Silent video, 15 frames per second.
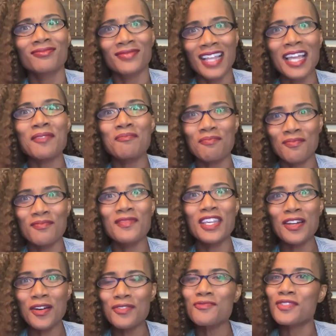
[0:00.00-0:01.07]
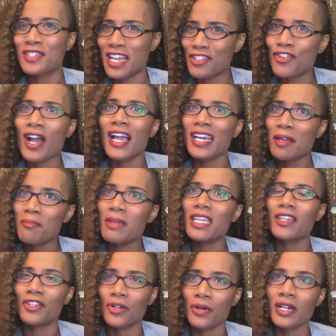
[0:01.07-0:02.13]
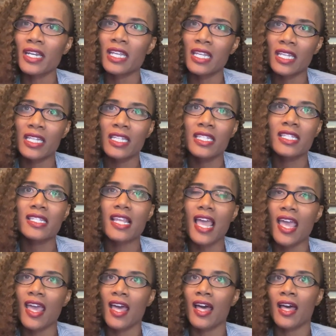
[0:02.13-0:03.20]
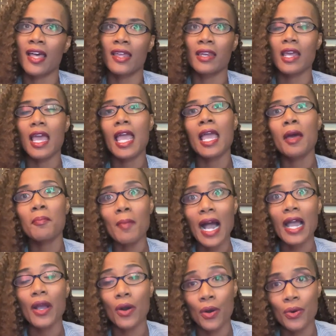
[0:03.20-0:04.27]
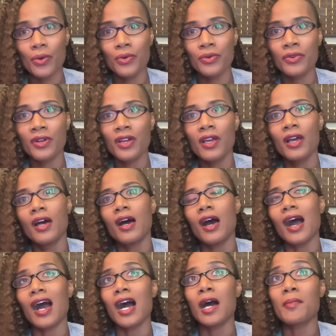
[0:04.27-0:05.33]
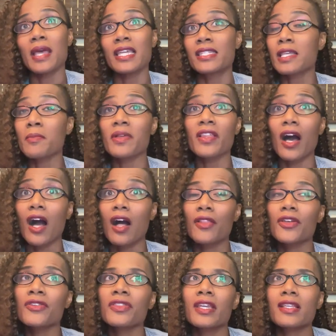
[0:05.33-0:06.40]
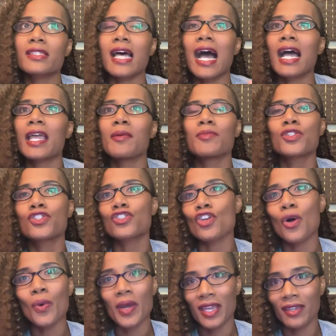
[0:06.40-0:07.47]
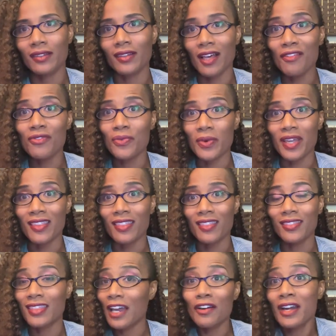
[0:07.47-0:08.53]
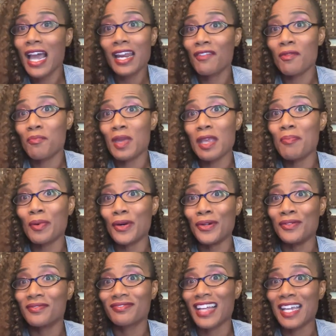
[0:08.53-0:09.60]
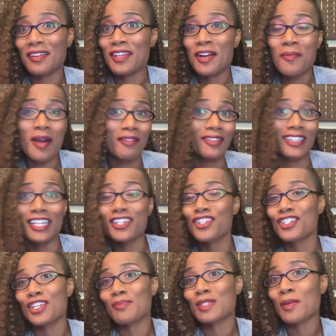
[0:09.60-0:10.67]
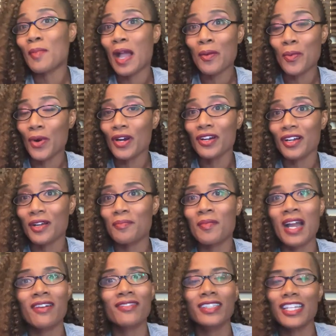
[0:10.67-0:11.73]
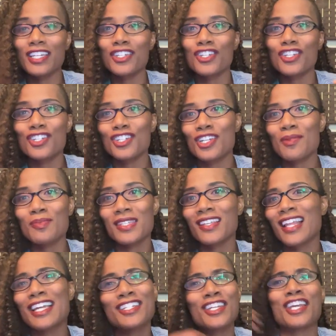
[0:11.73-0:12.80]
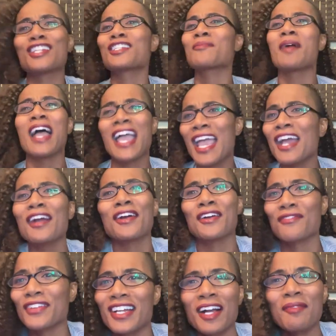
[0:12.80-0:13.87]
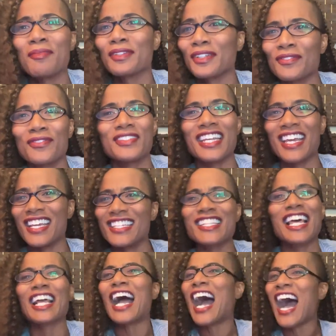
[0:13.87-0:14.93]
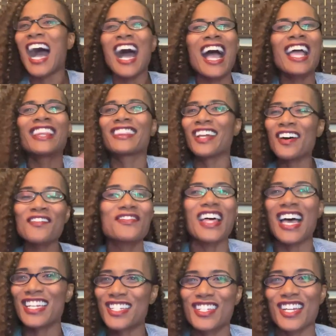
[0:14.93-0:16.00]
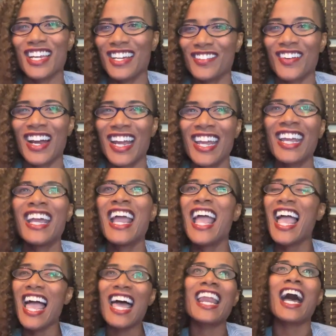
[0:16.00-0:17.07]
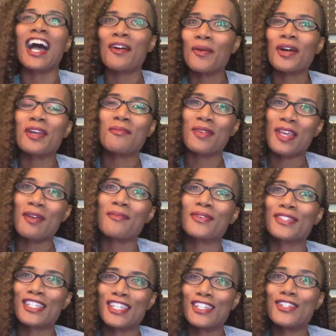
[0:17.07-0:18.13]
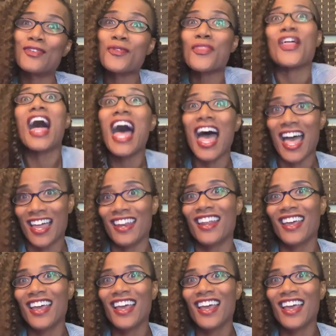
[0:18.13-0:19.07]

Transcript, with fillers: Like, you know, trying to meet your needs and my own, and some of the other things that I am so in love with that are not even people. Like, you know, my relationship to my work, my relationship to like changing my hair every couple of days. Like, I love that shit, right? And I want to be able to do that.